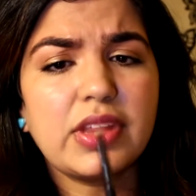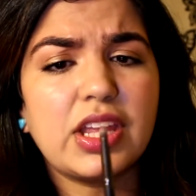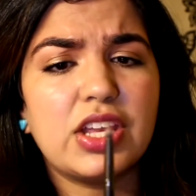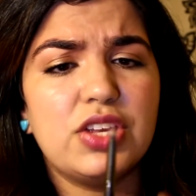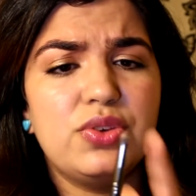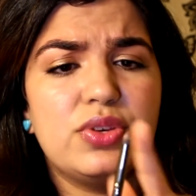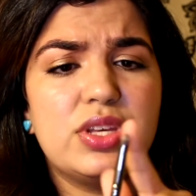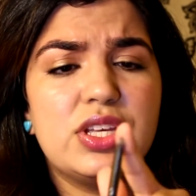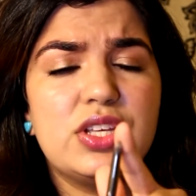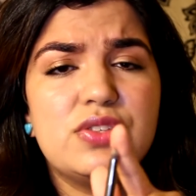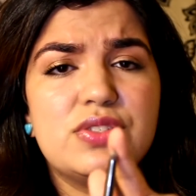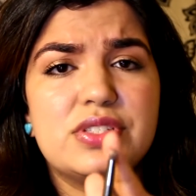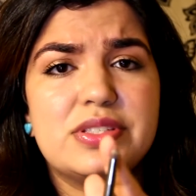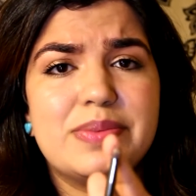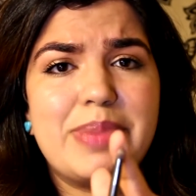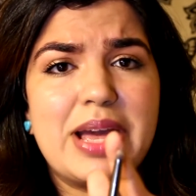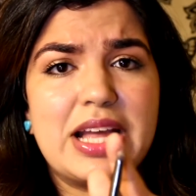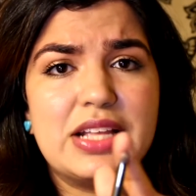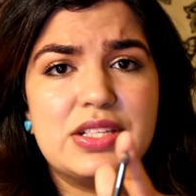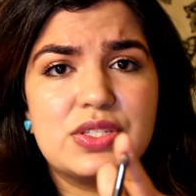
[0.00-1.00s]
You can use the
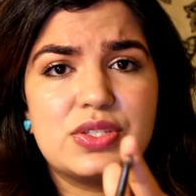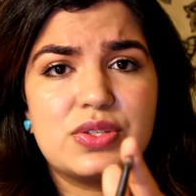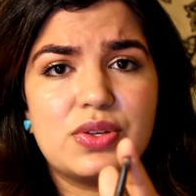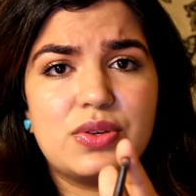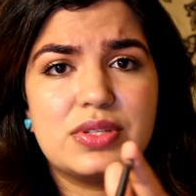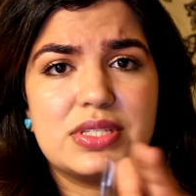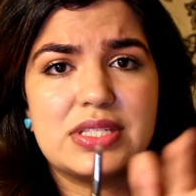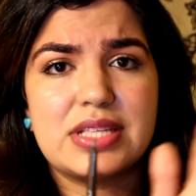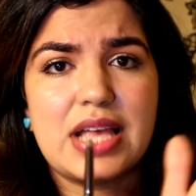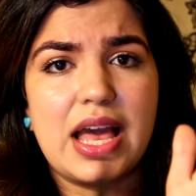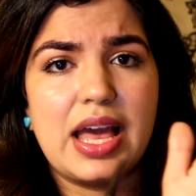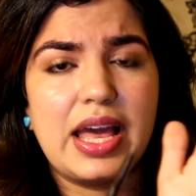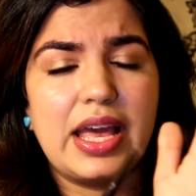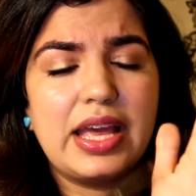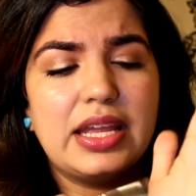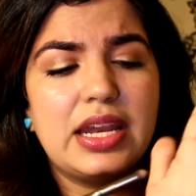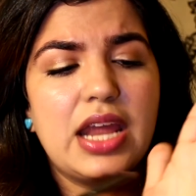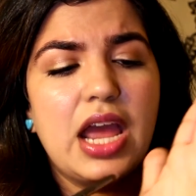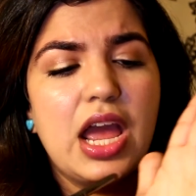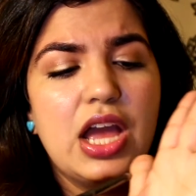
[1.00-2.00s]
pencil
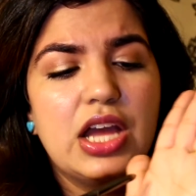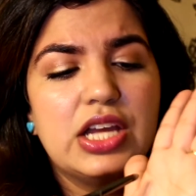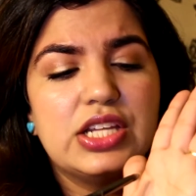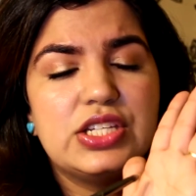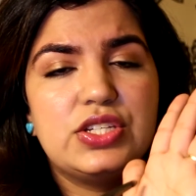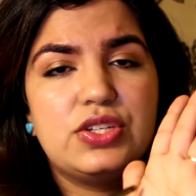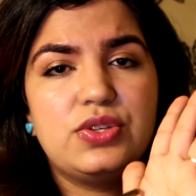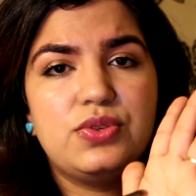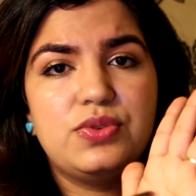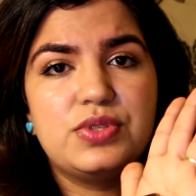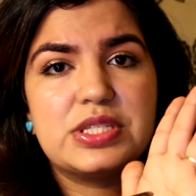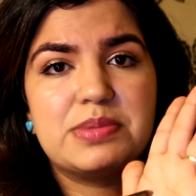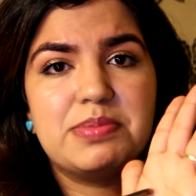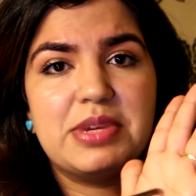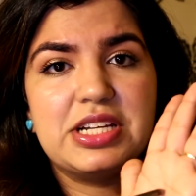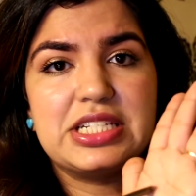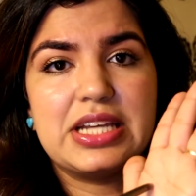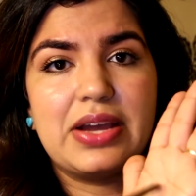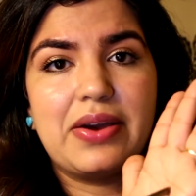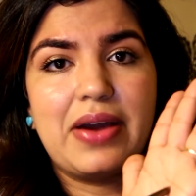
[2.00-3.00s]
side to
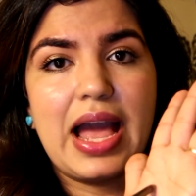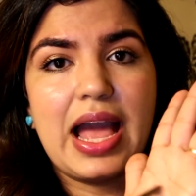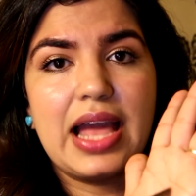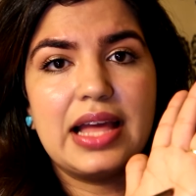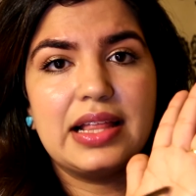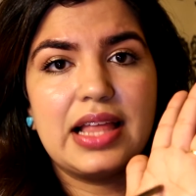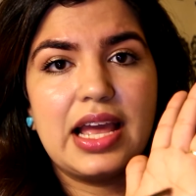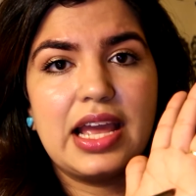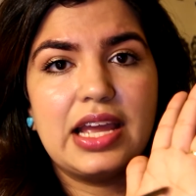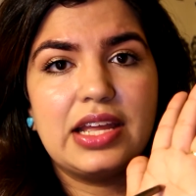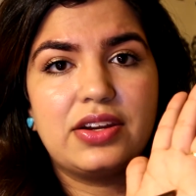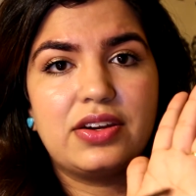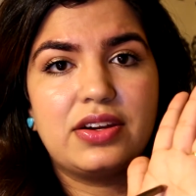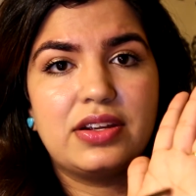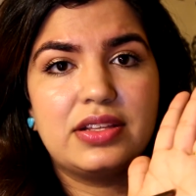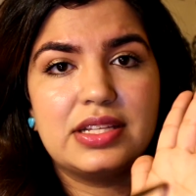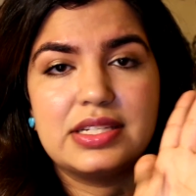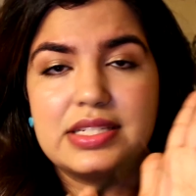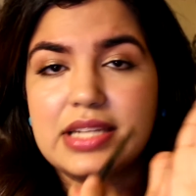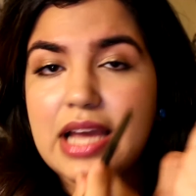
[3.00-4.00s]
smudge out eyeliner
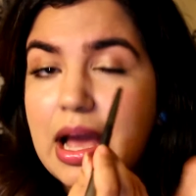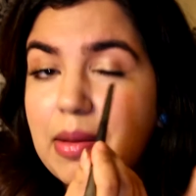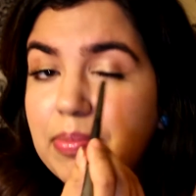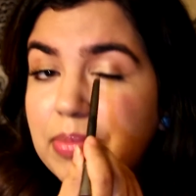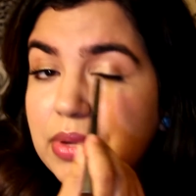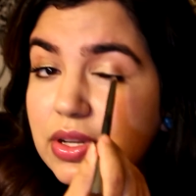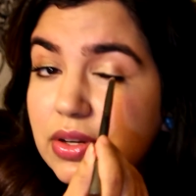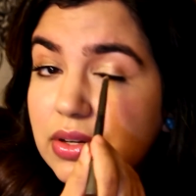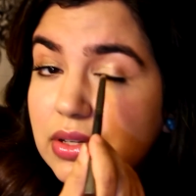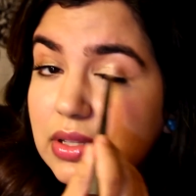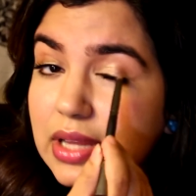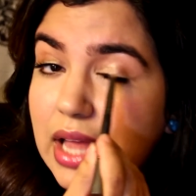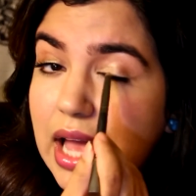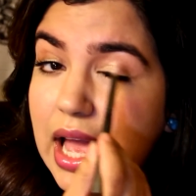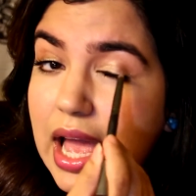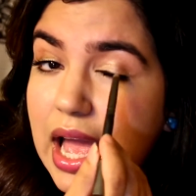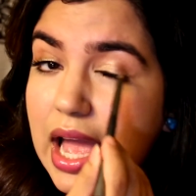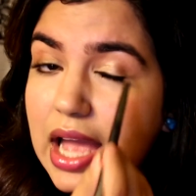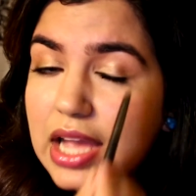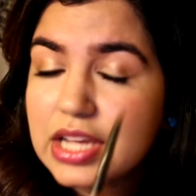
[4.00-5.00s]
in the top of your
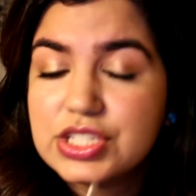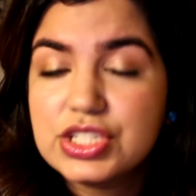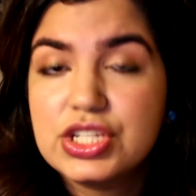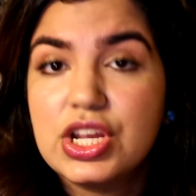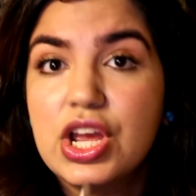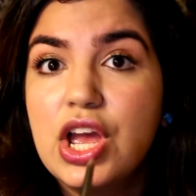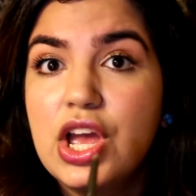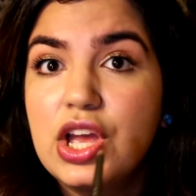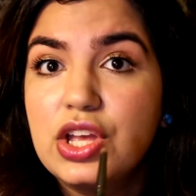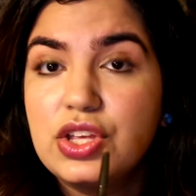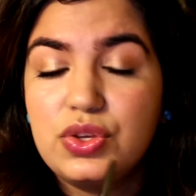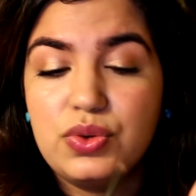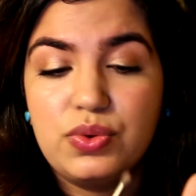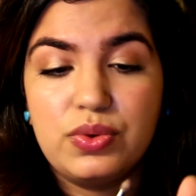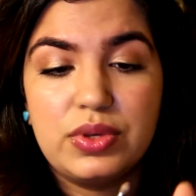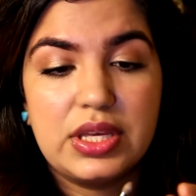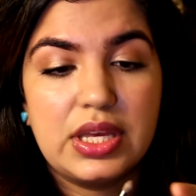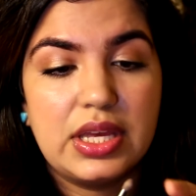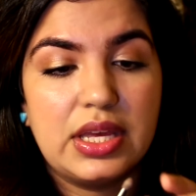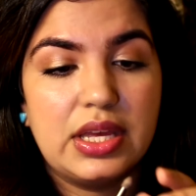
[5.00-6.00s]
lash.
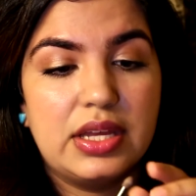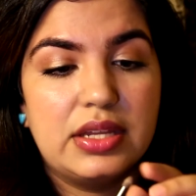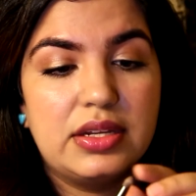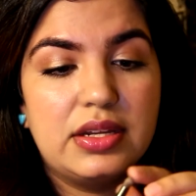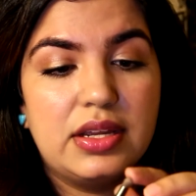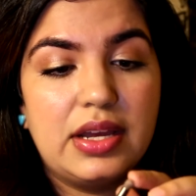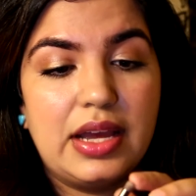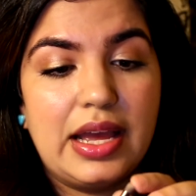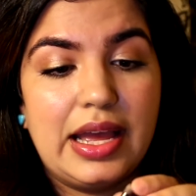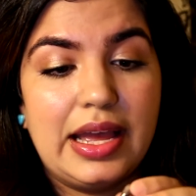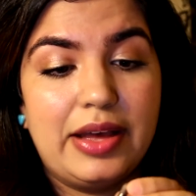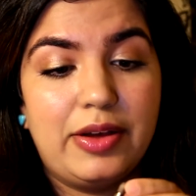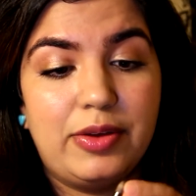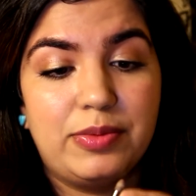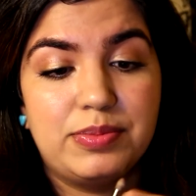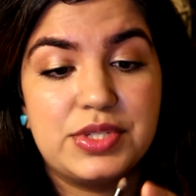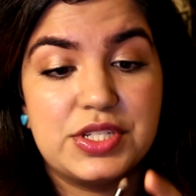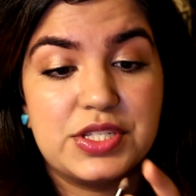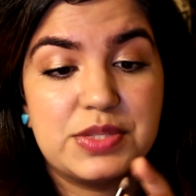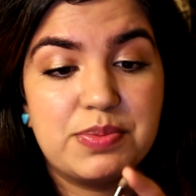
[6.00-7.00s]
You can
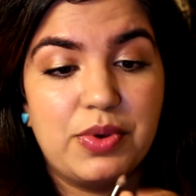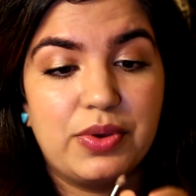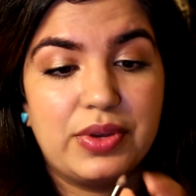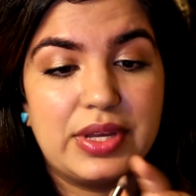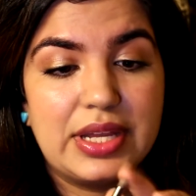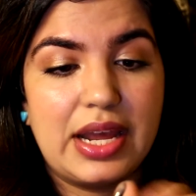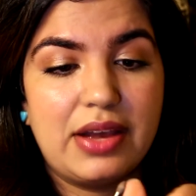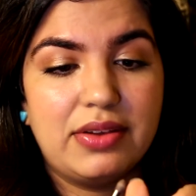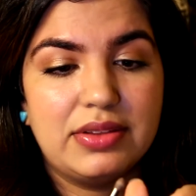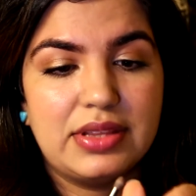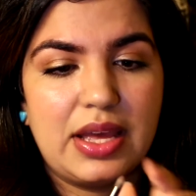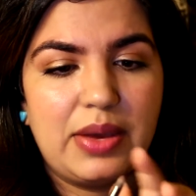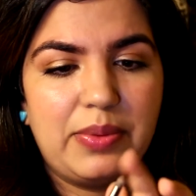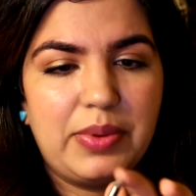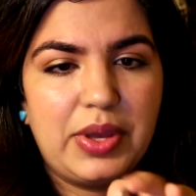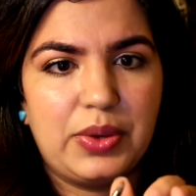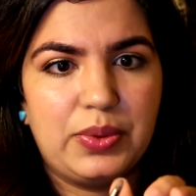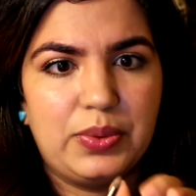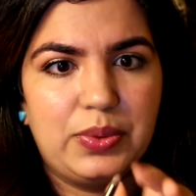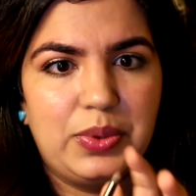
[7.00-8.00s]
help to smoke it out that
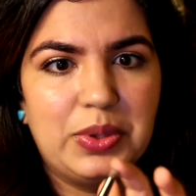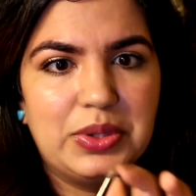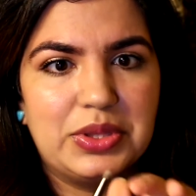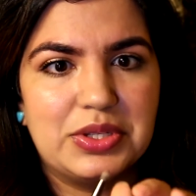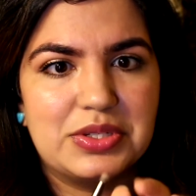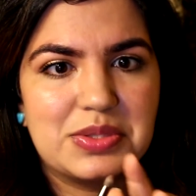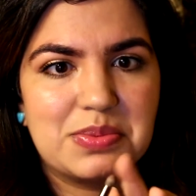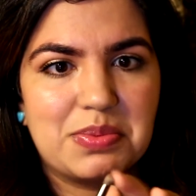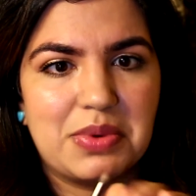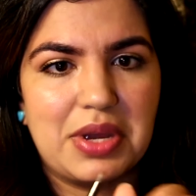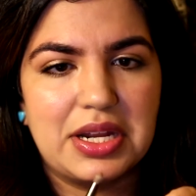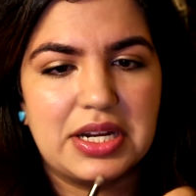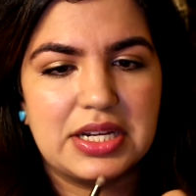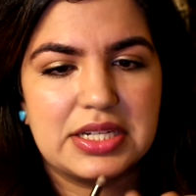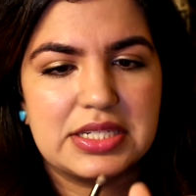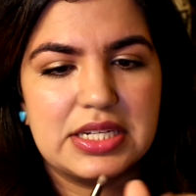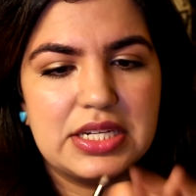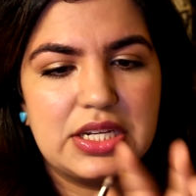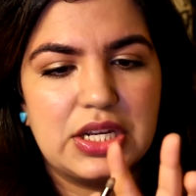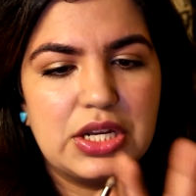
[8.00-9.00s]
way. Ooh, there's
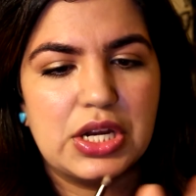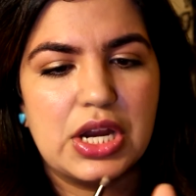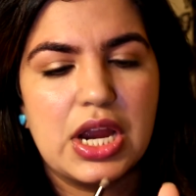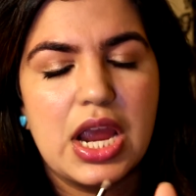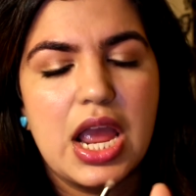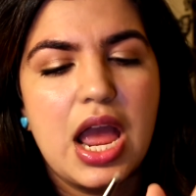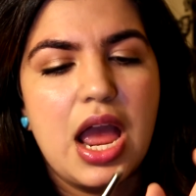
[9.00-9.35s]
product in here.